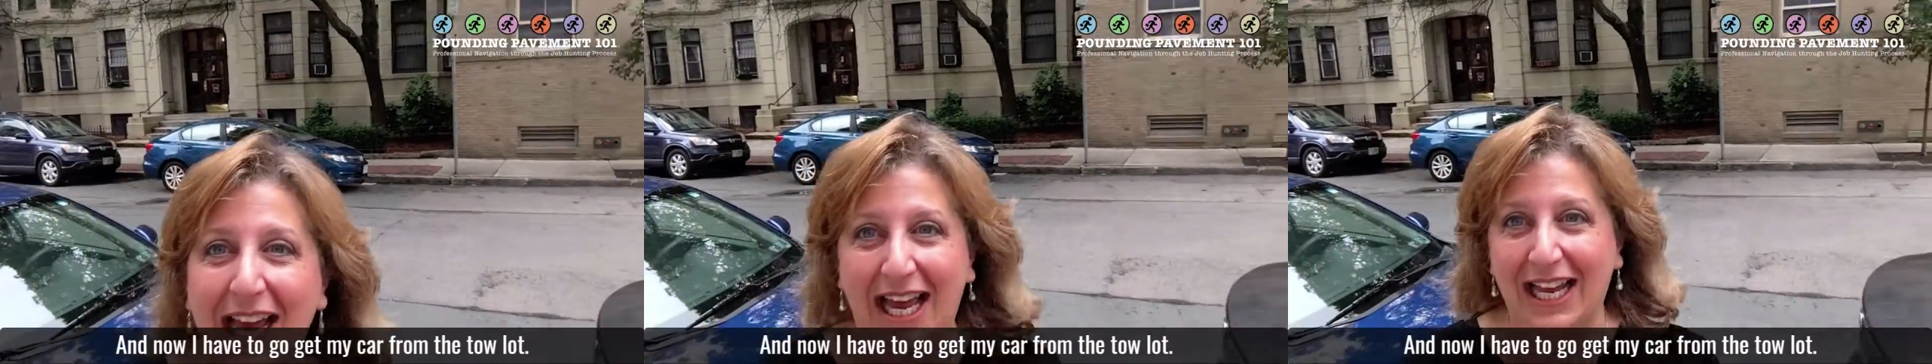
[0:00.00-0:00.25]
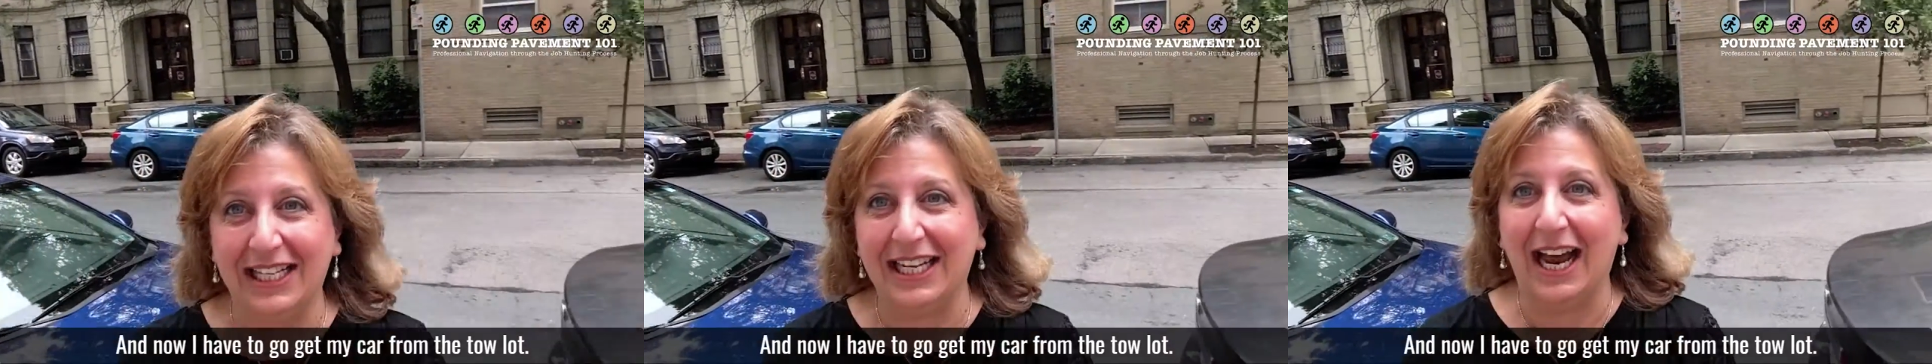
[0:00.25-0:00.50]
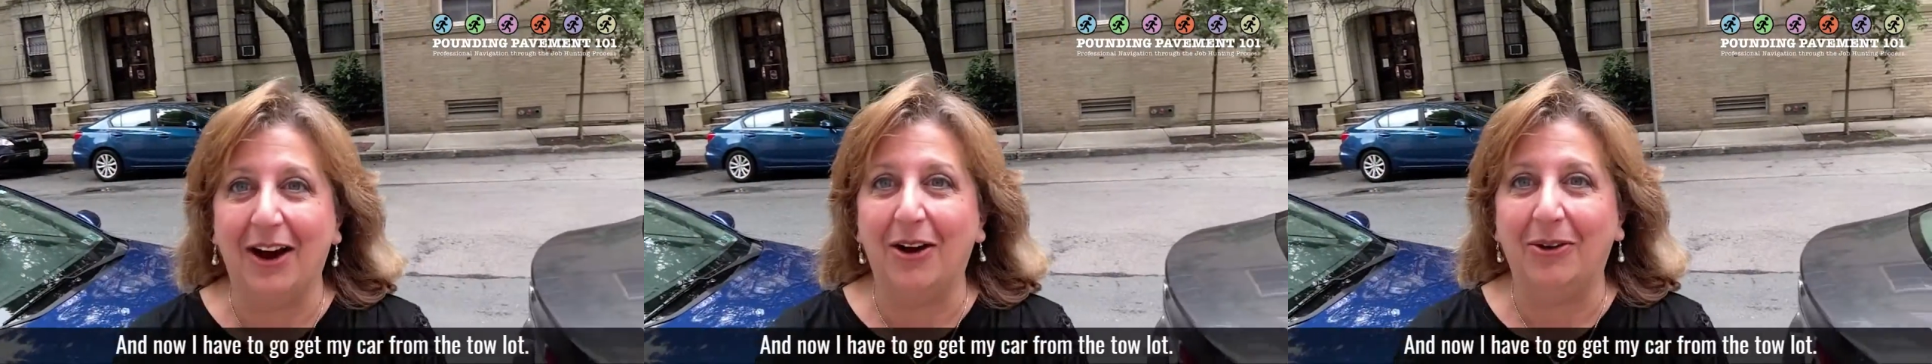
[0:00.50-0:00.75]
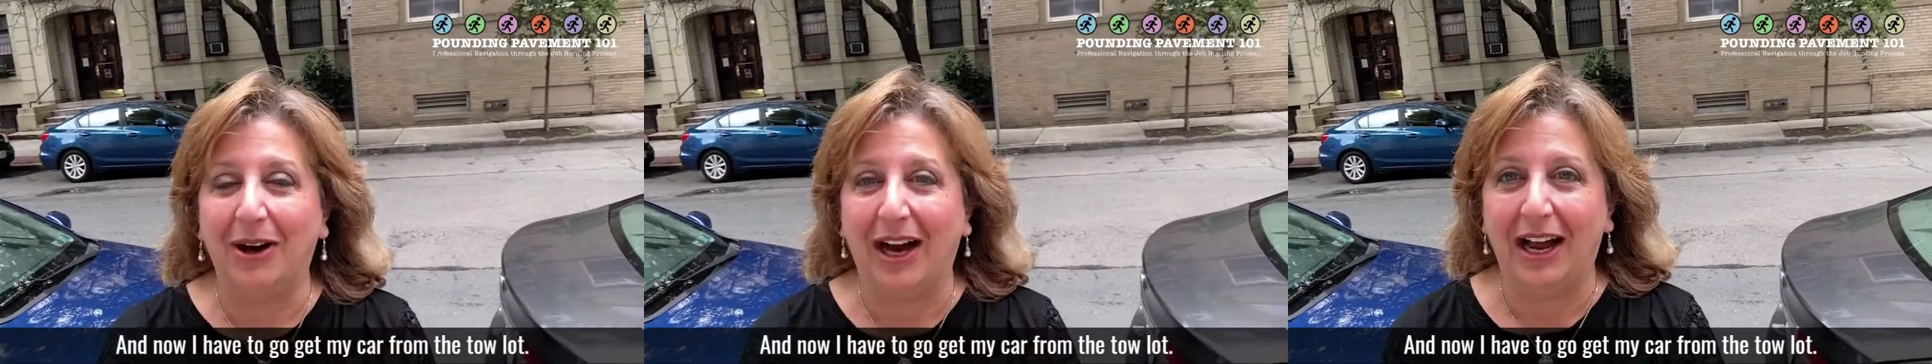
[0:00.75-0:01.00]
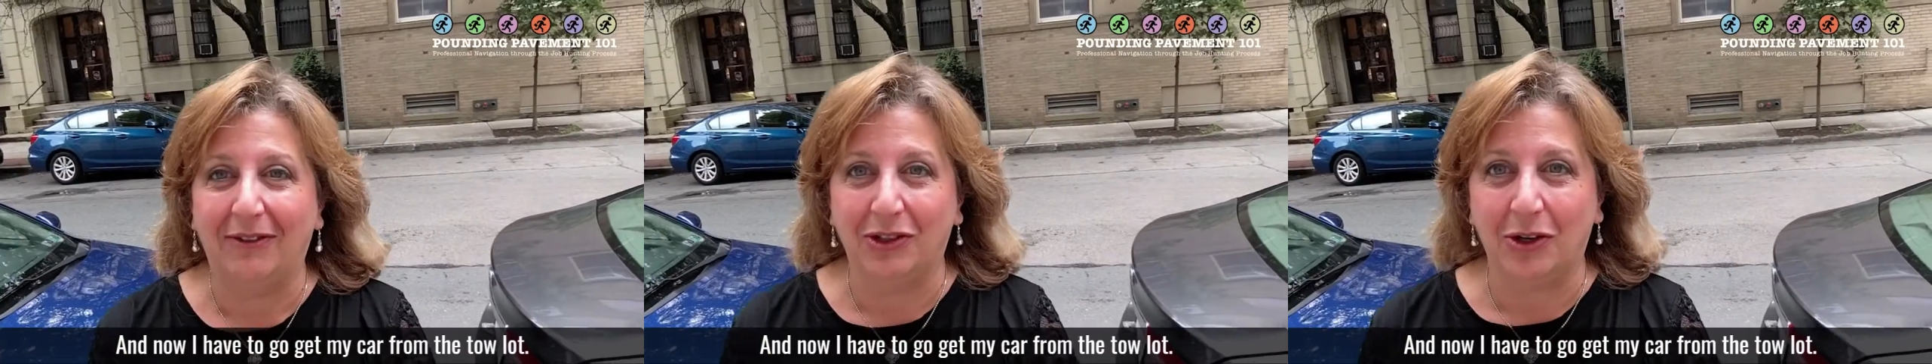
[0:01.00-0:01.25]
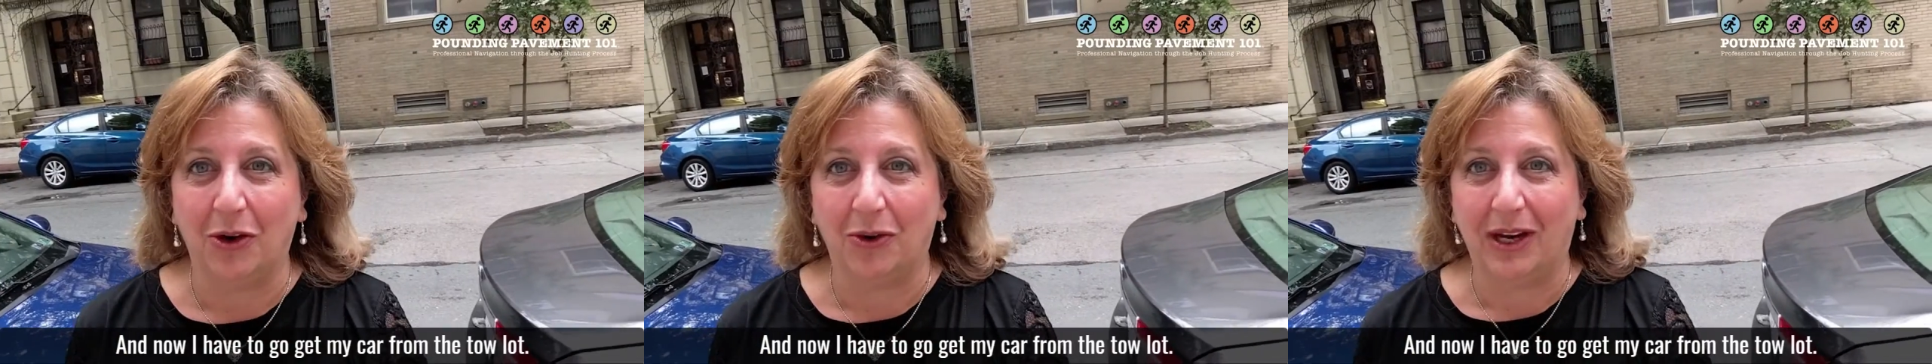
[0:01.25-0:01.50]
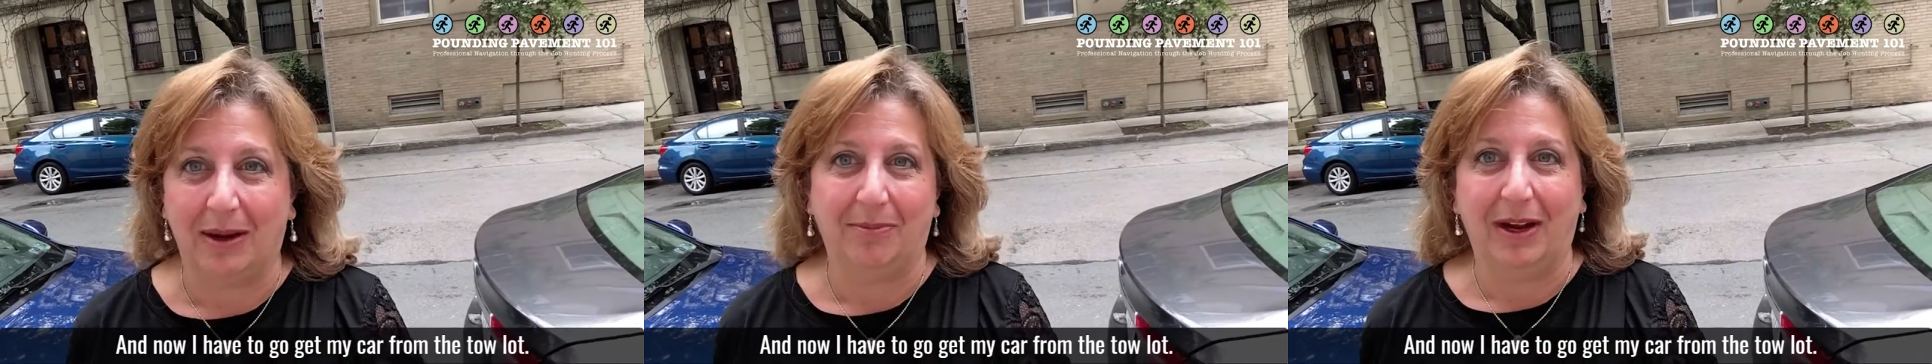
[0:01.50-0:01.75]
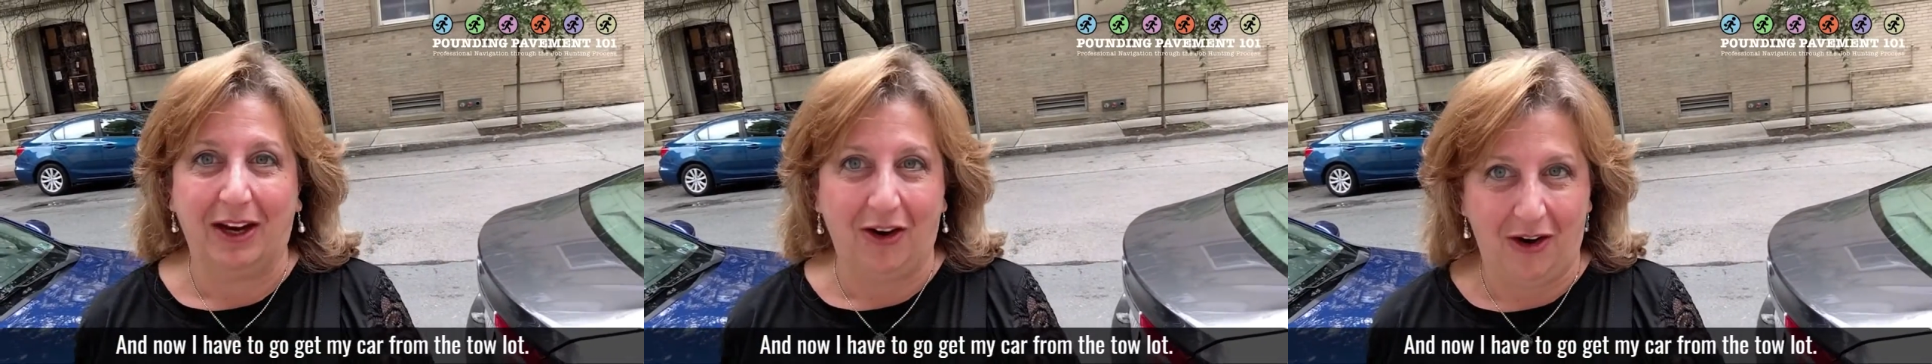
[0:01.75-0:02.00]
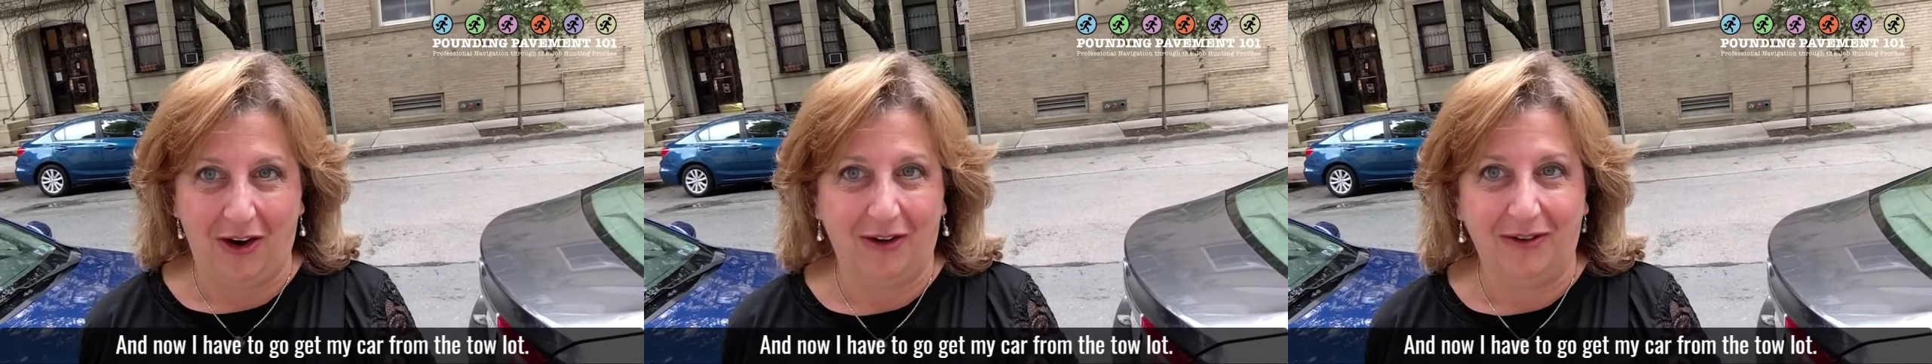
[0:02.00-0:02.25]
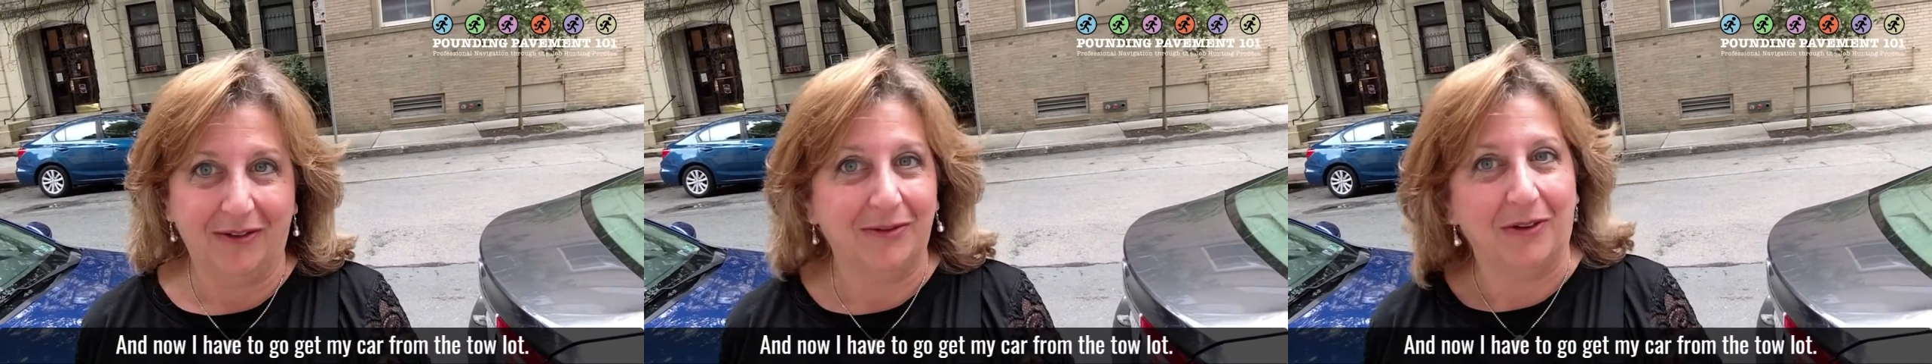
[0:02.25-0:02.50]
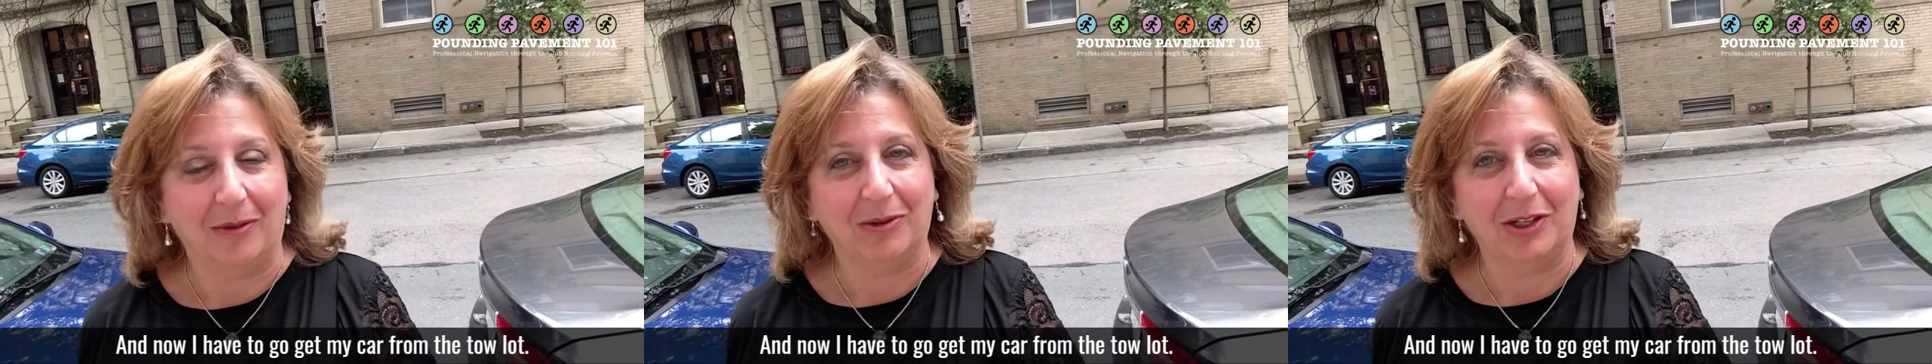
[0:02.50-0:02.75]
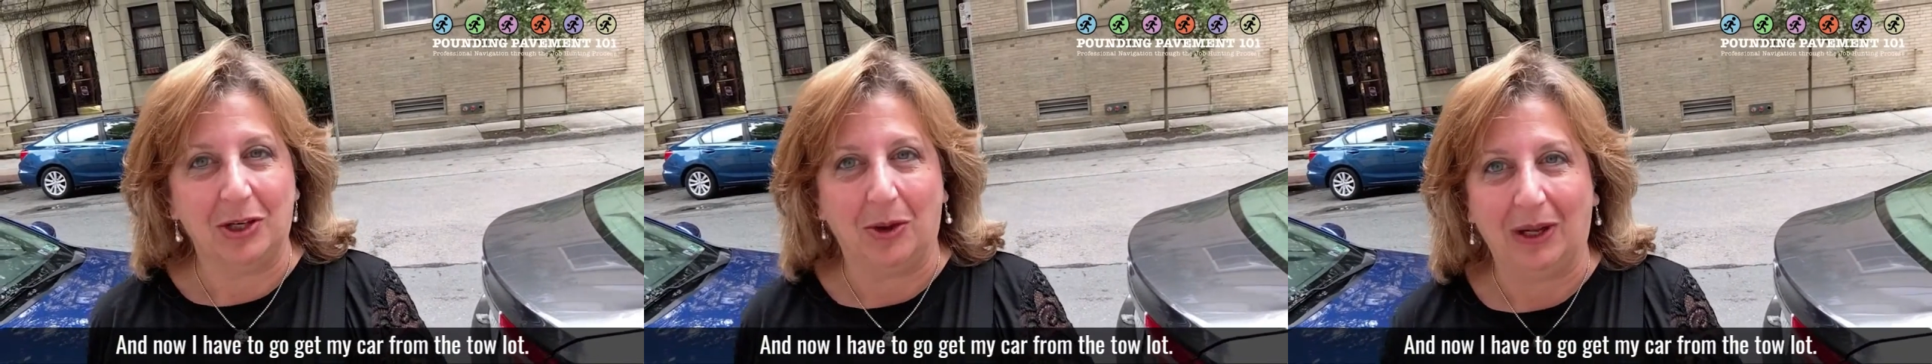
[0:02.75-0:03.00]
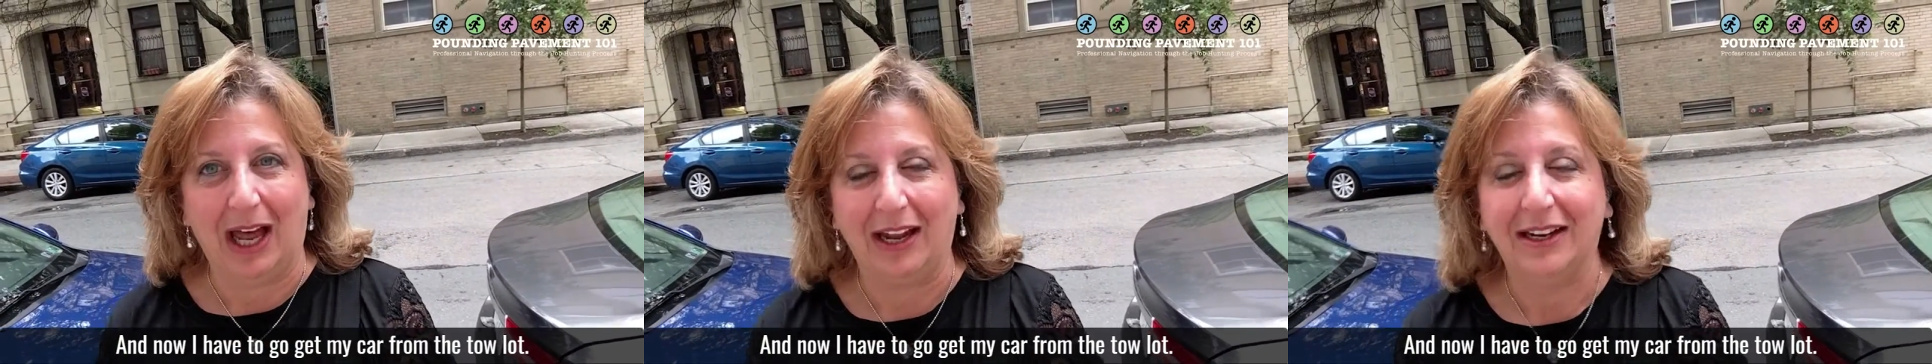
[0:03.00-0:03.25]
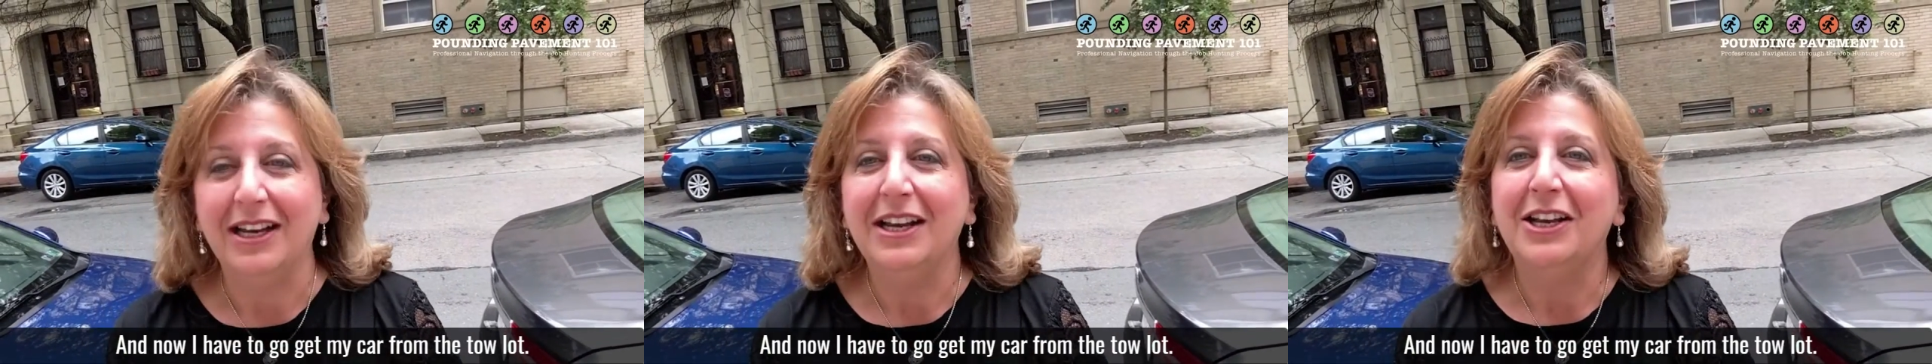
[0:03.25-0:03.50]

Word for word: and now I have to go get my car from the tow lot.